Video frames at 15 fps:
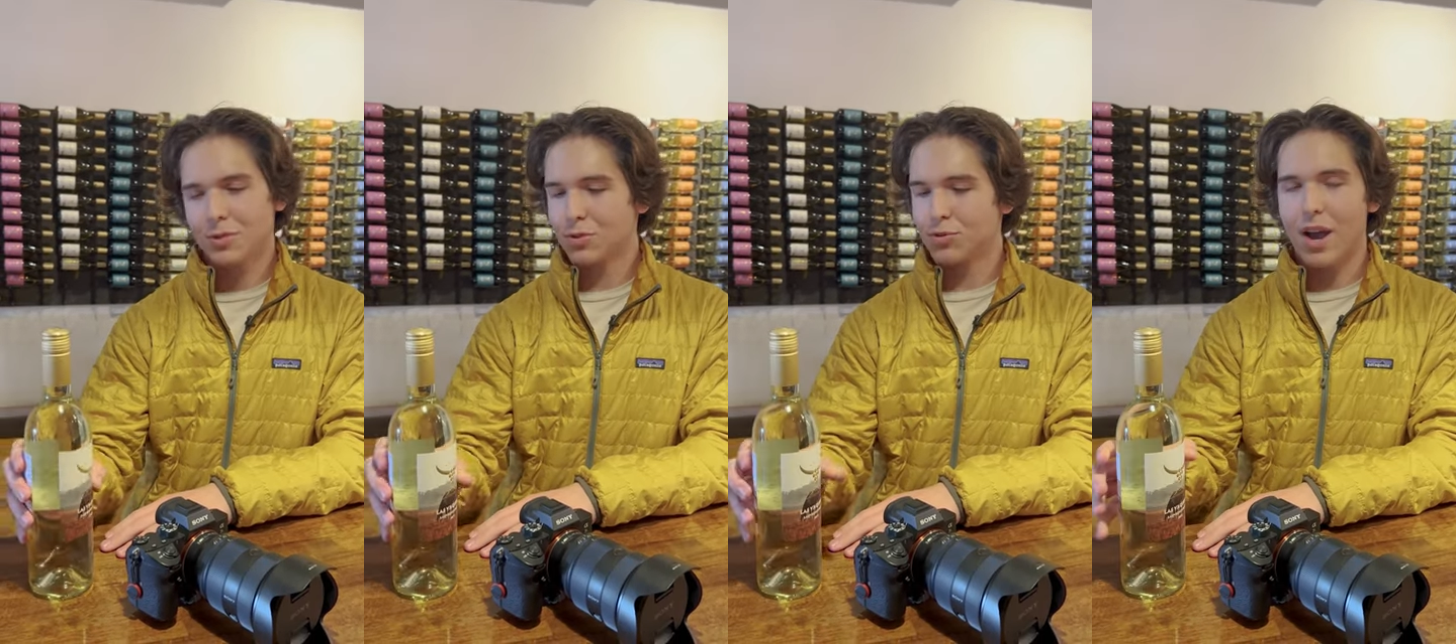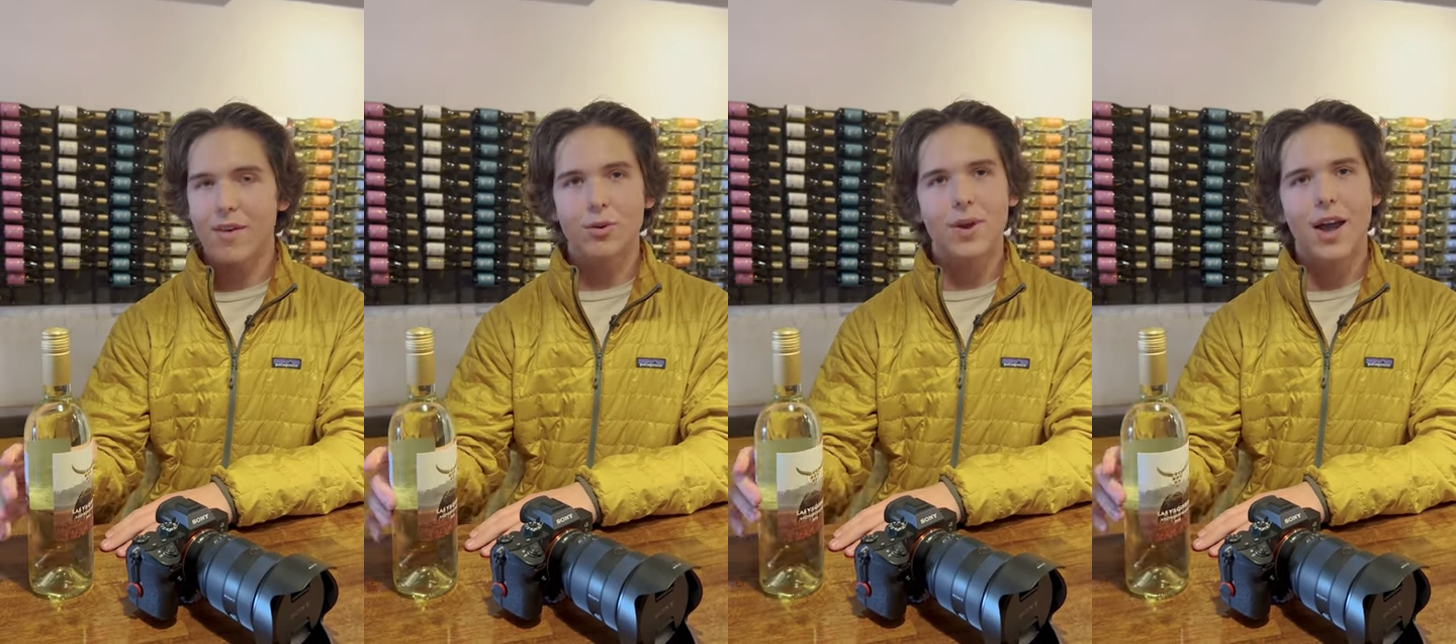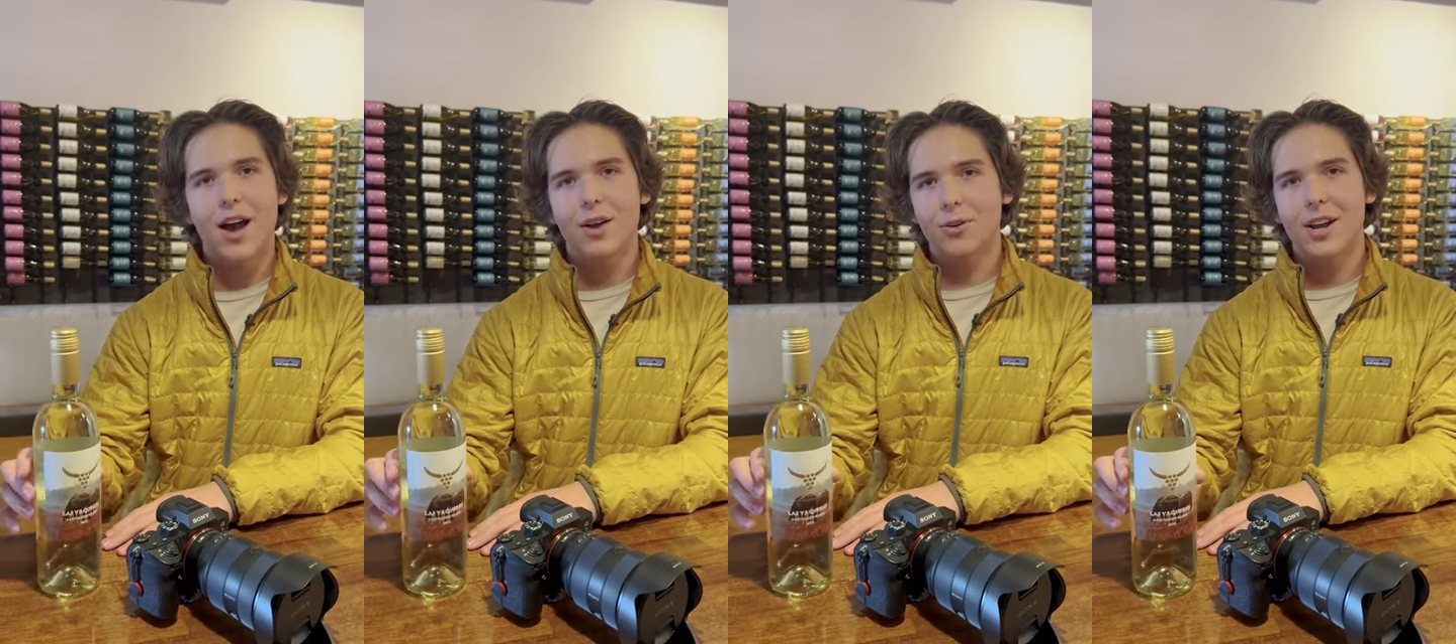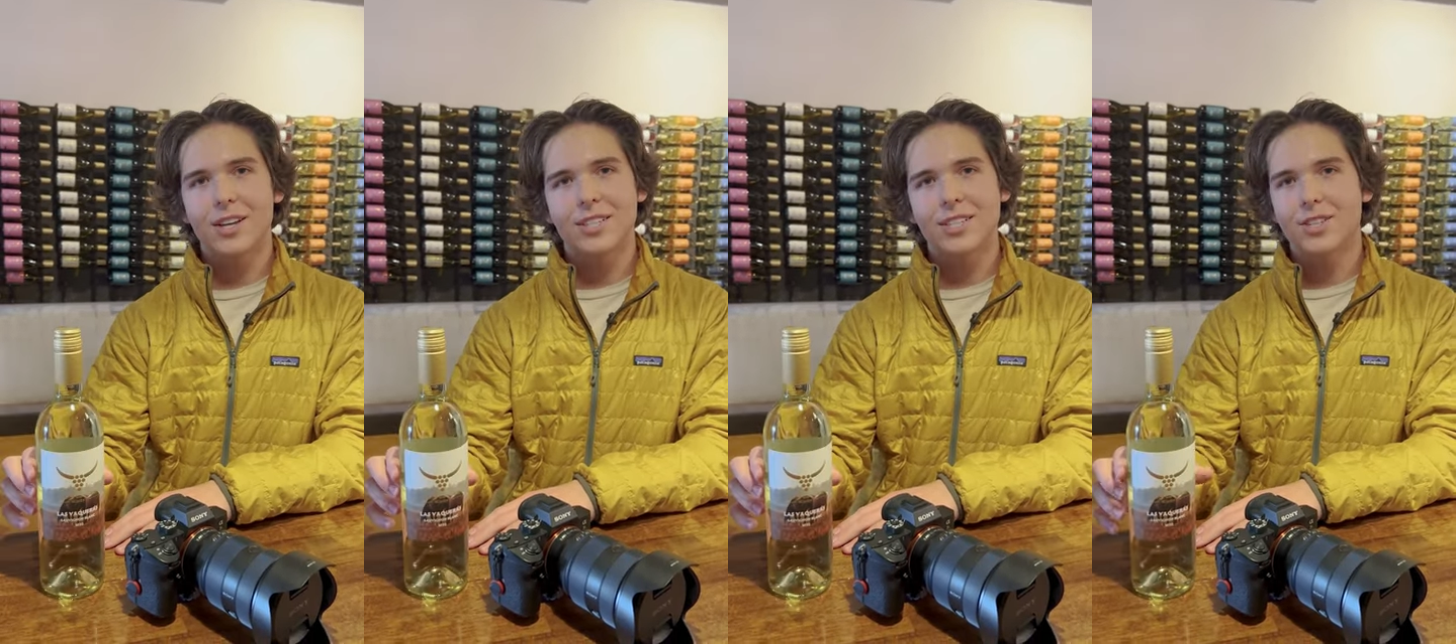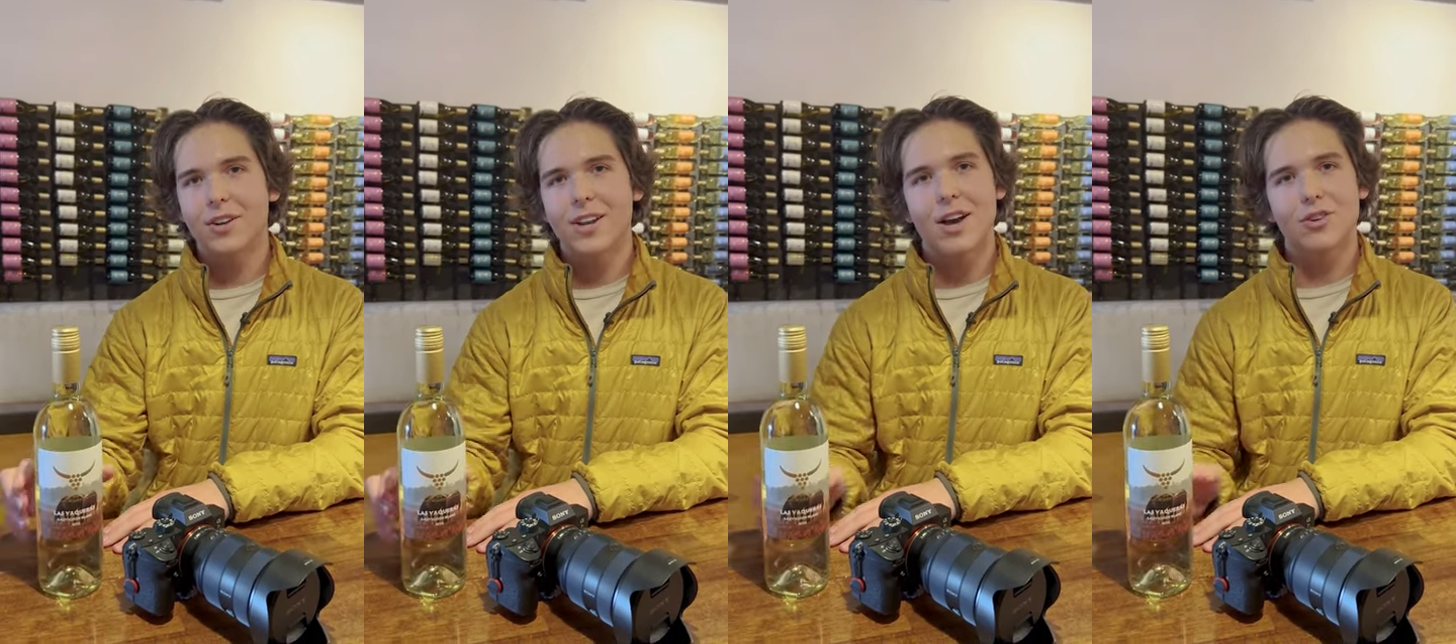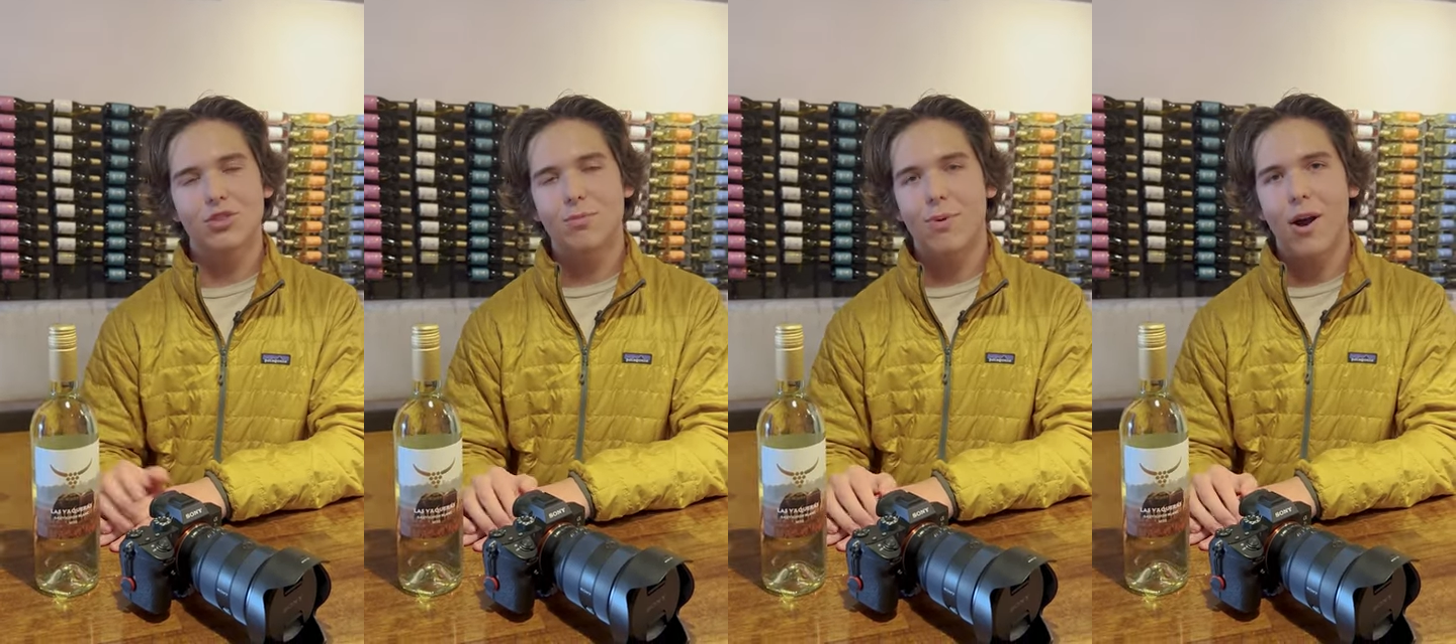driving around Grand Teton
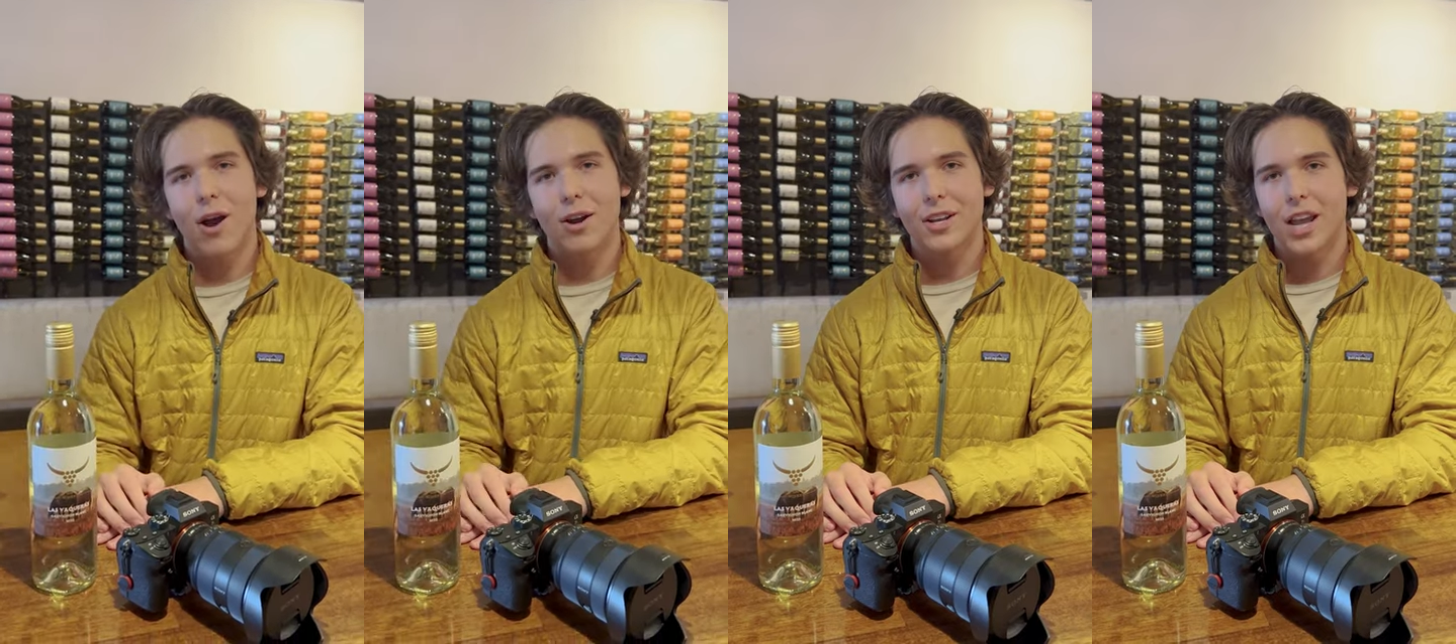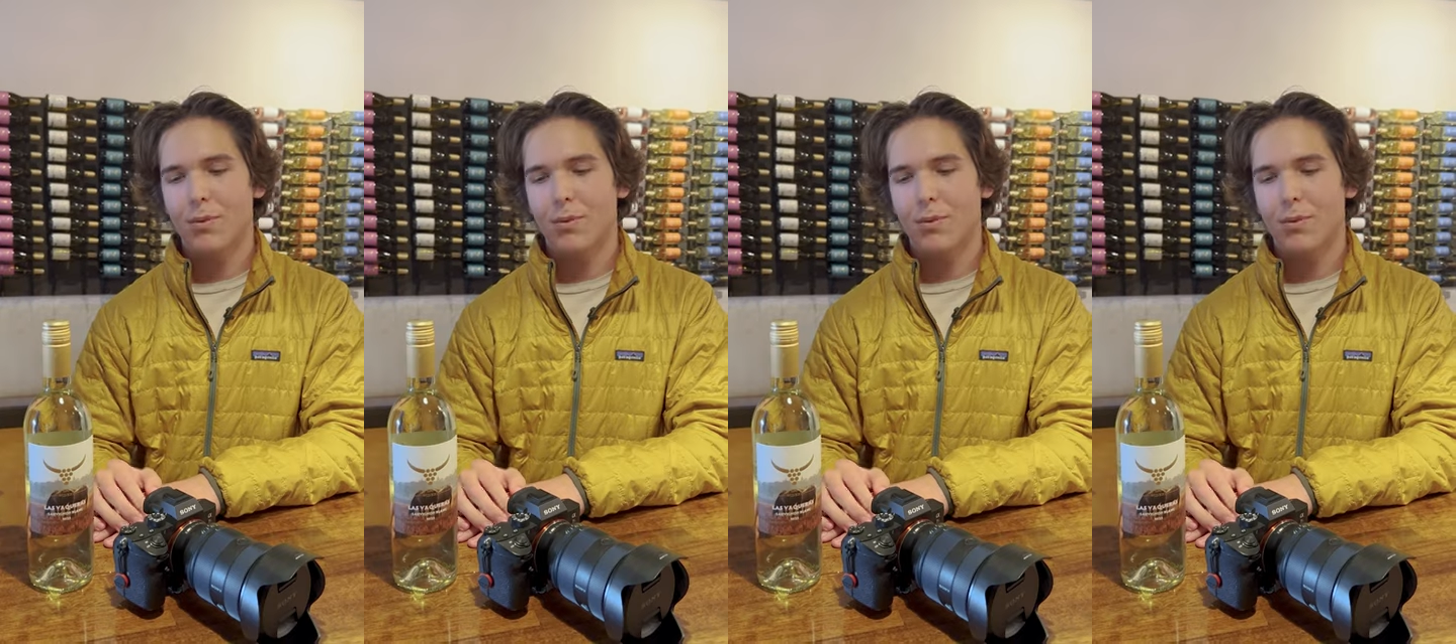National Park